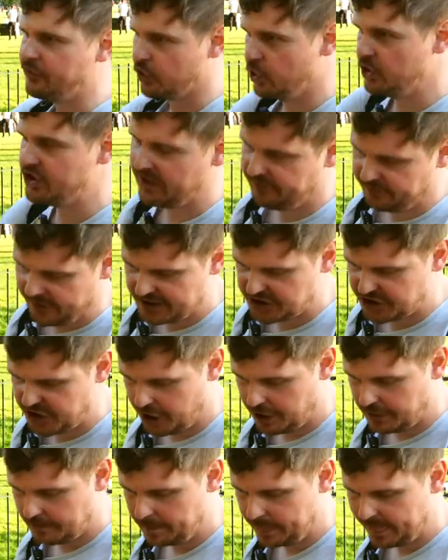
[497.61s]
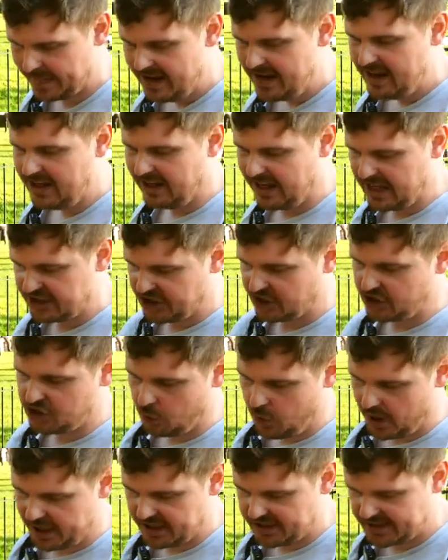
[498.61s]
crucifixion. Listen
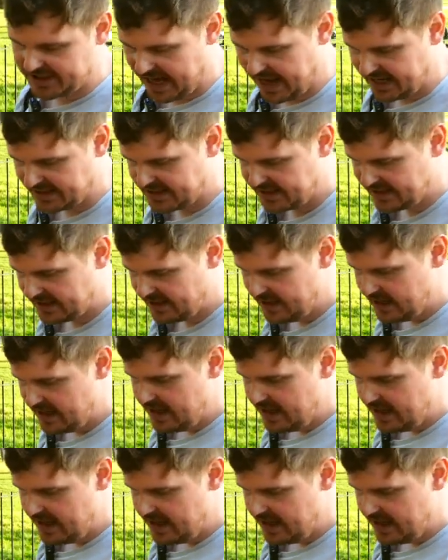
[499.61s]
to what it says.